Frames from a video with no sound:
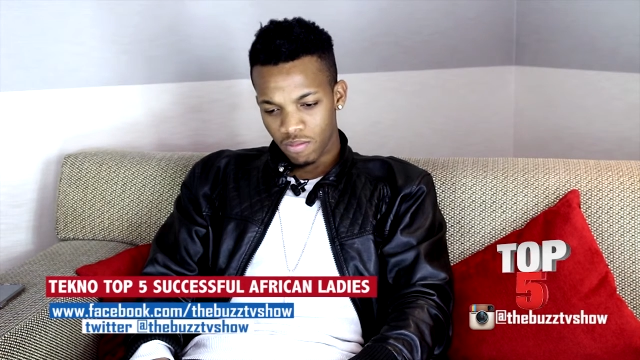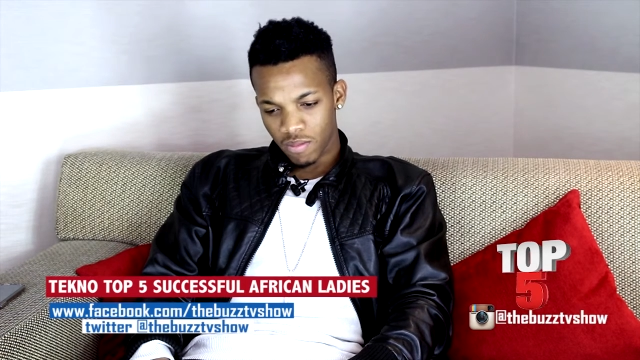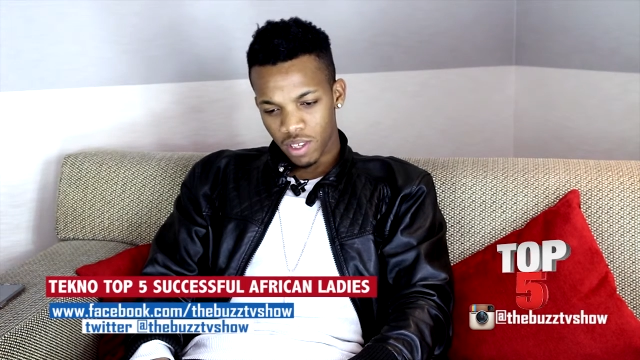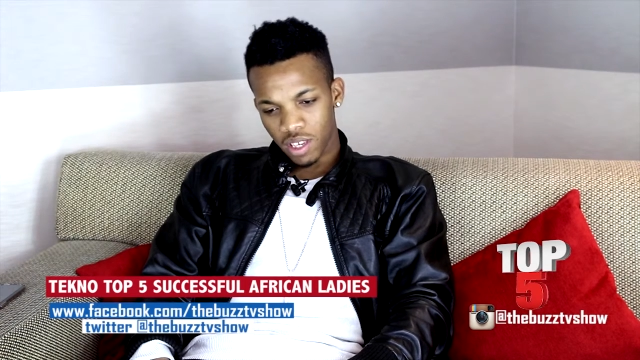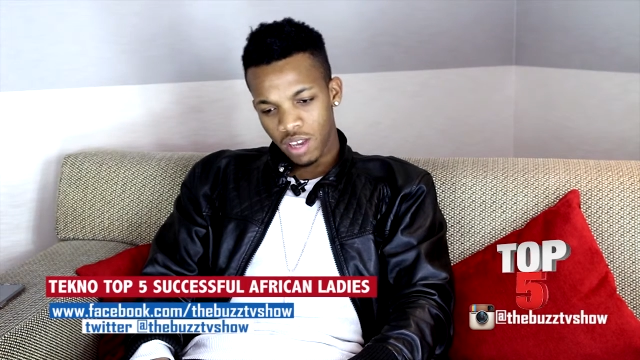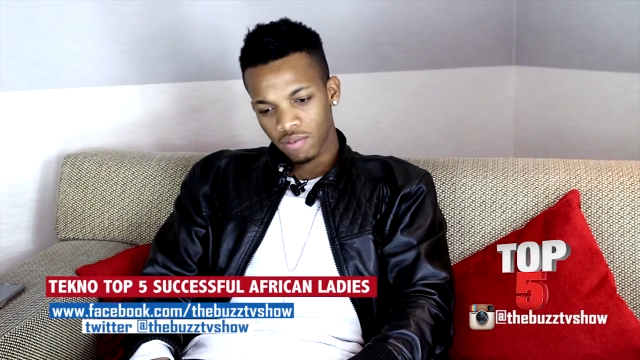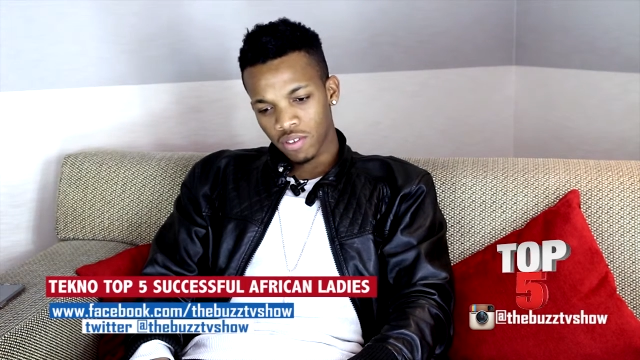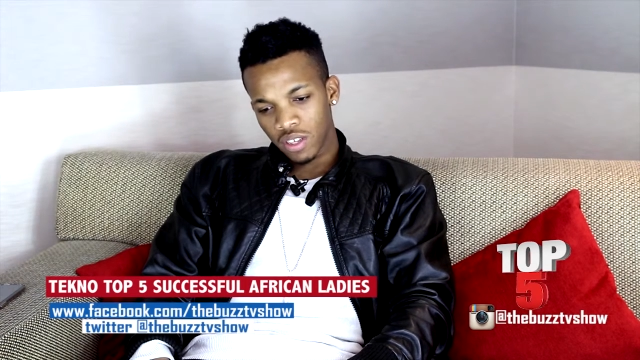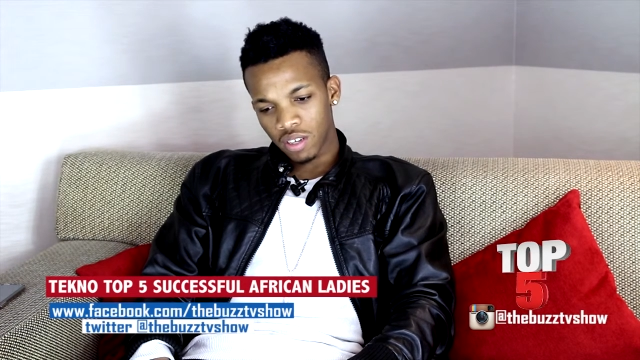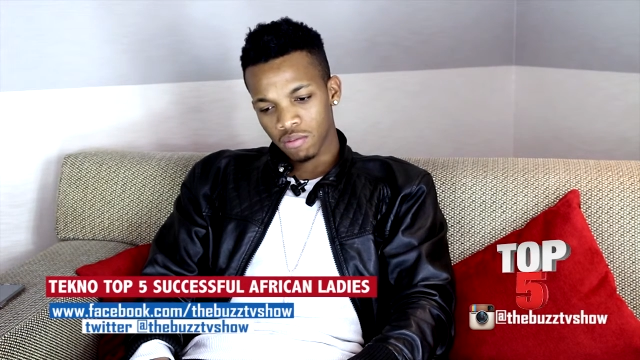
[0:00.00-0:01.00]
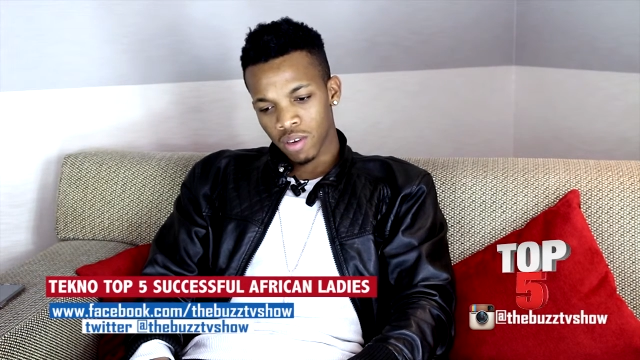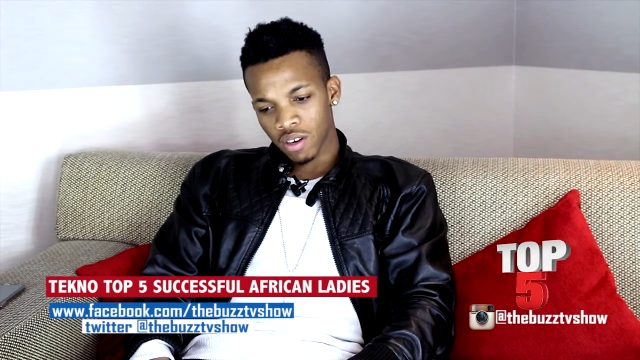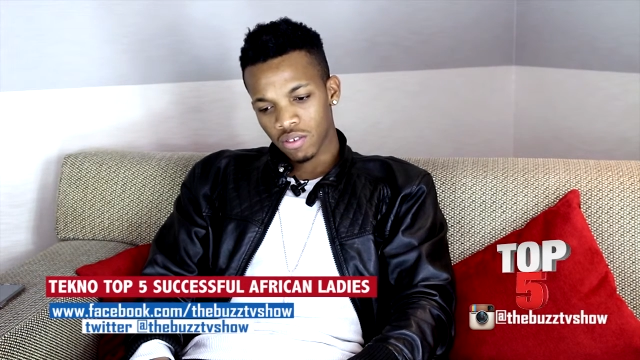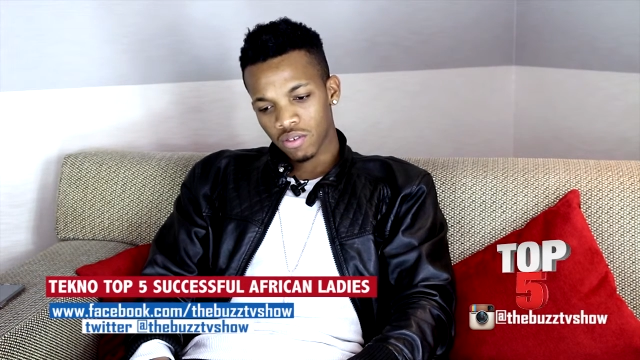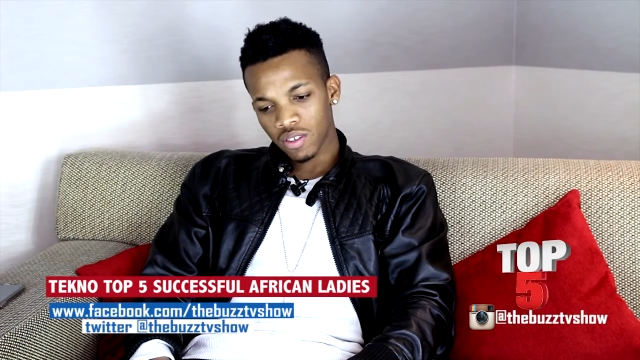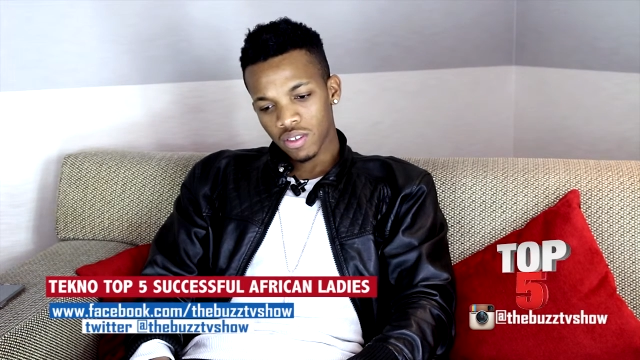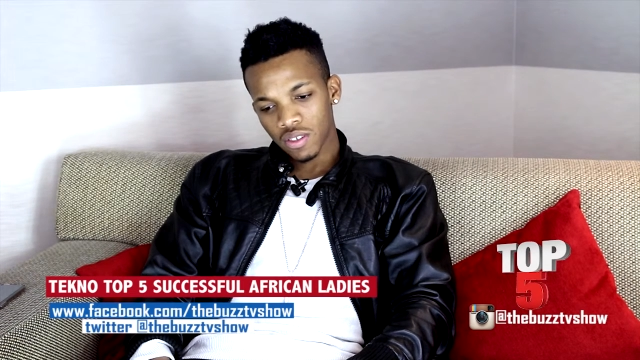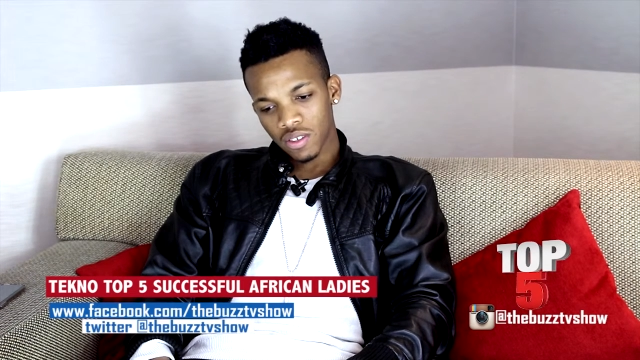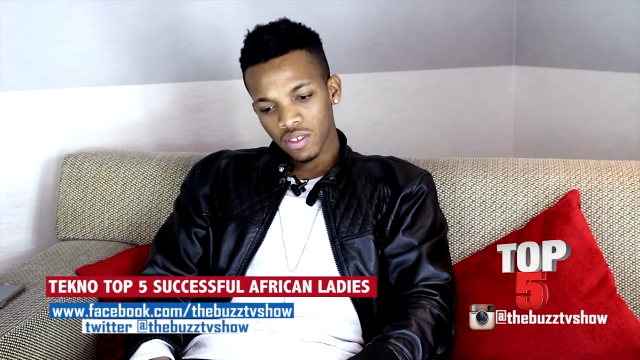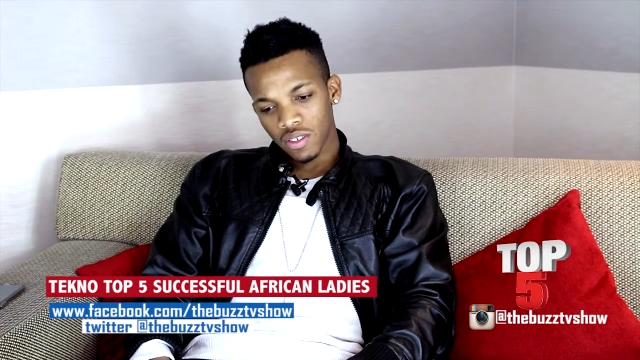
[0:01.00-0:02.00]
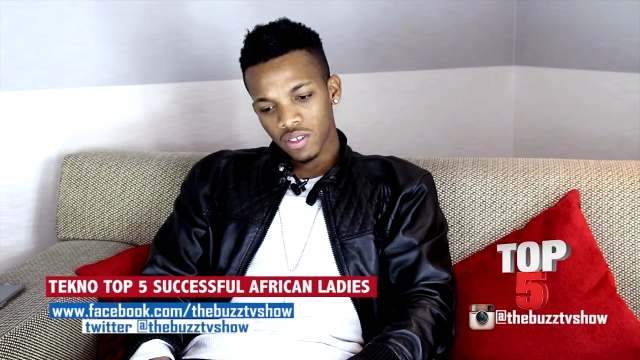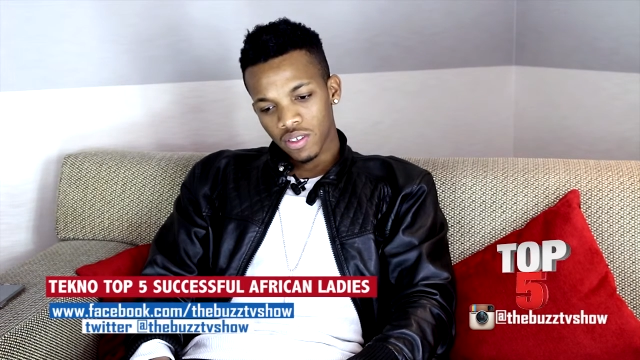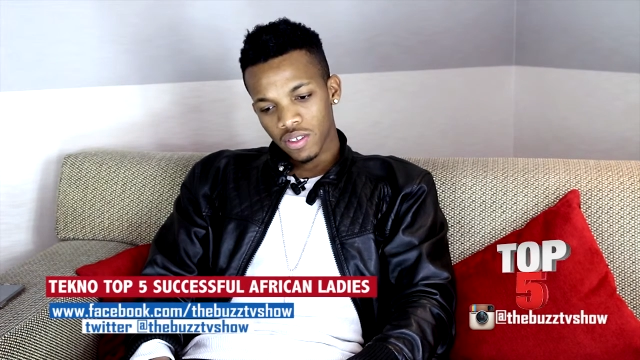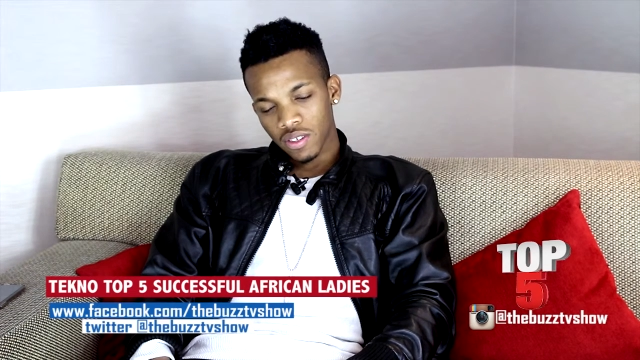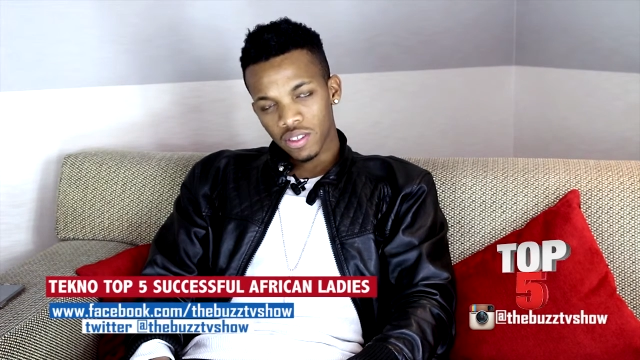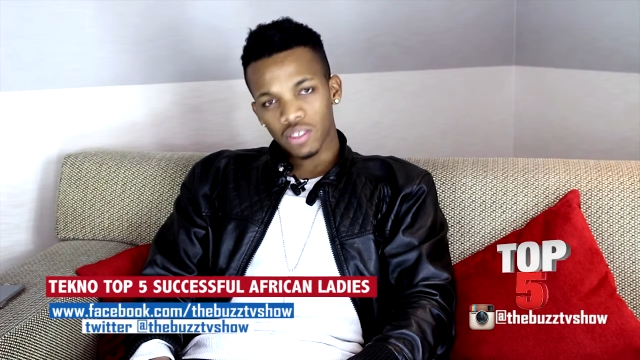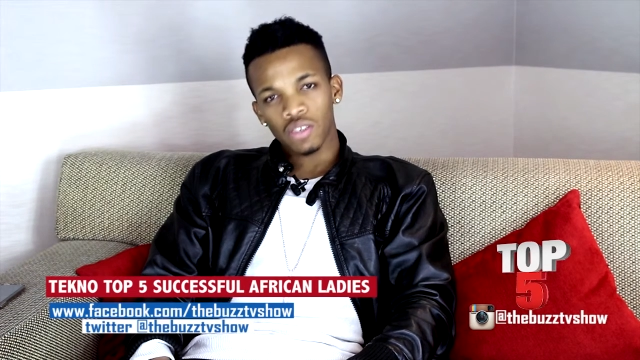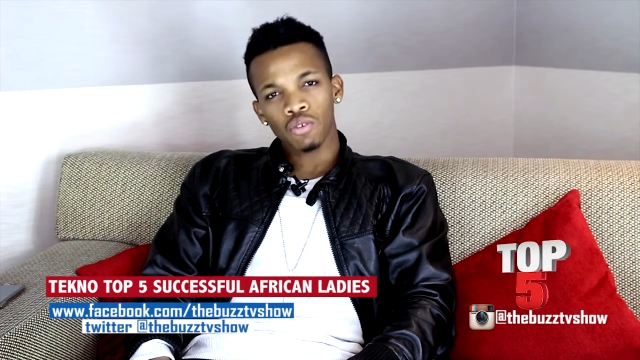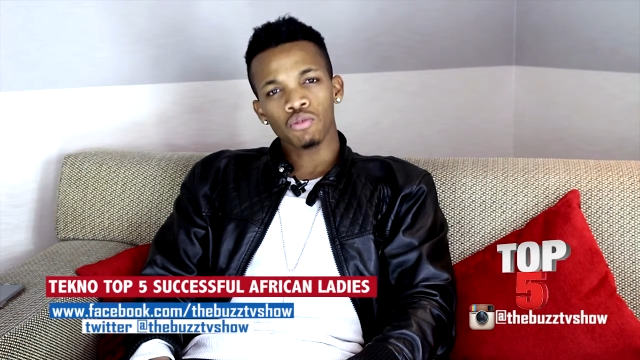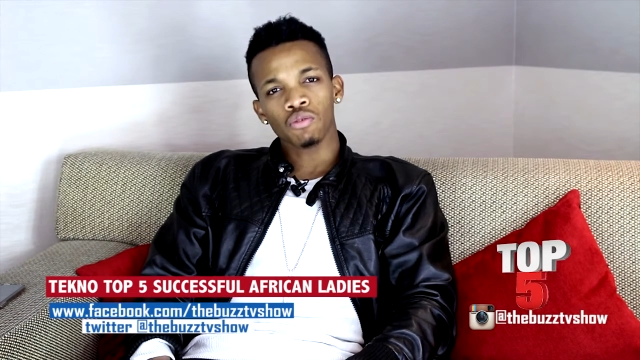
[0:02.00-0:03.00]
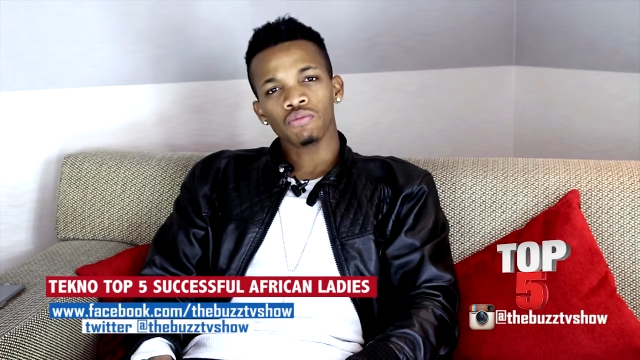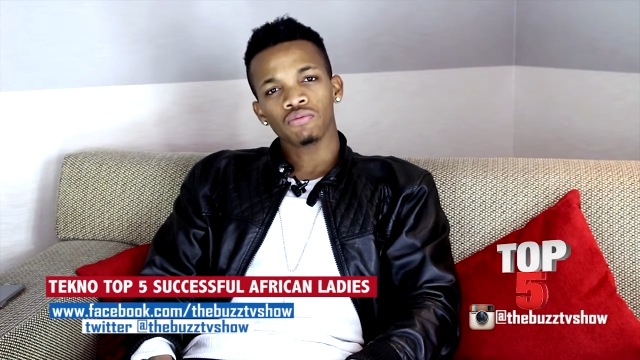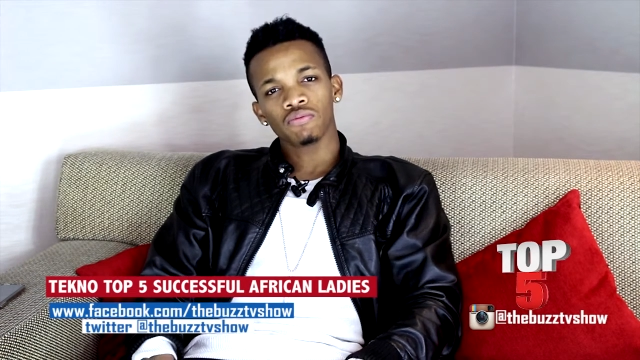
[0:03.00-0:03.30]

This I have to think about. It's Lulu.